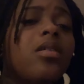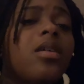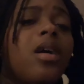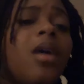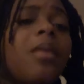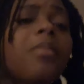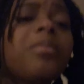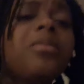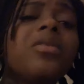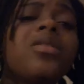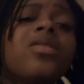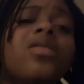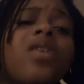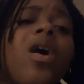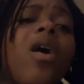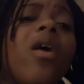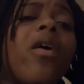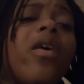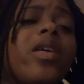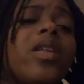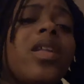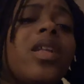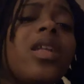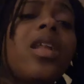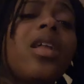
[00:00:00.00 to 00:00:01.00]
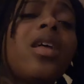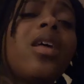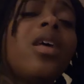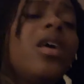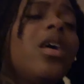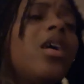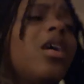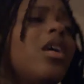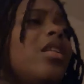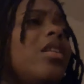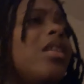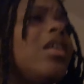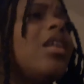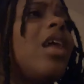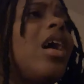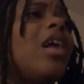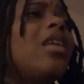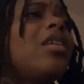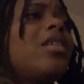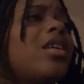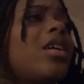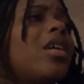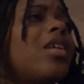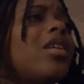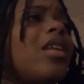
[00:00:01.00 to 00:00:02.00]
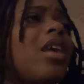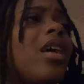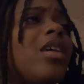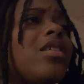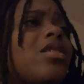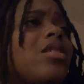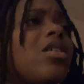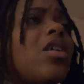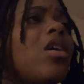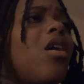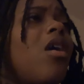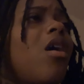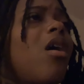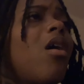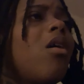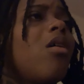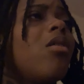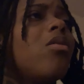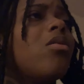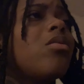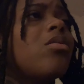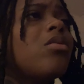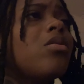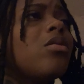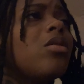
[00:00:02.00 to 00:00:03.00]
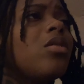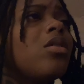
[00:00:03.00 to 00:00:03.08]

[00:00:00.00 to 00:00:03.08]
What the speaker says: I'm sorry that I did that to y'all.